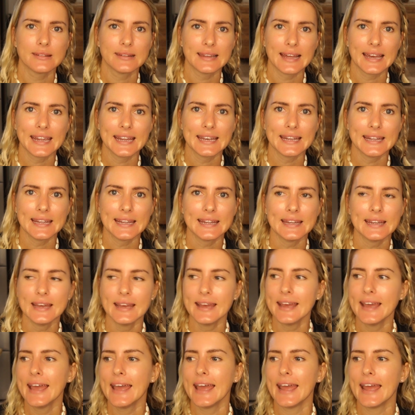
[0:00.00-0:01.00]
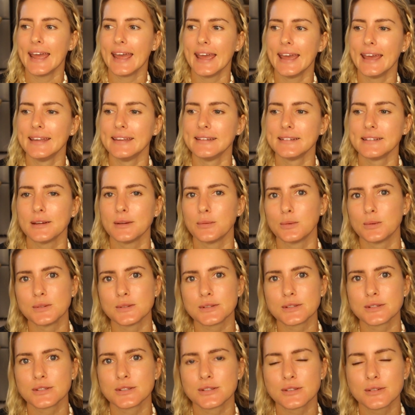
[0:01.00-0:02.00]
lady, and it
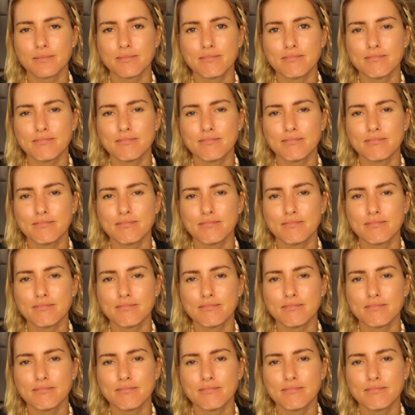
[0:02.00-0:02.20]
was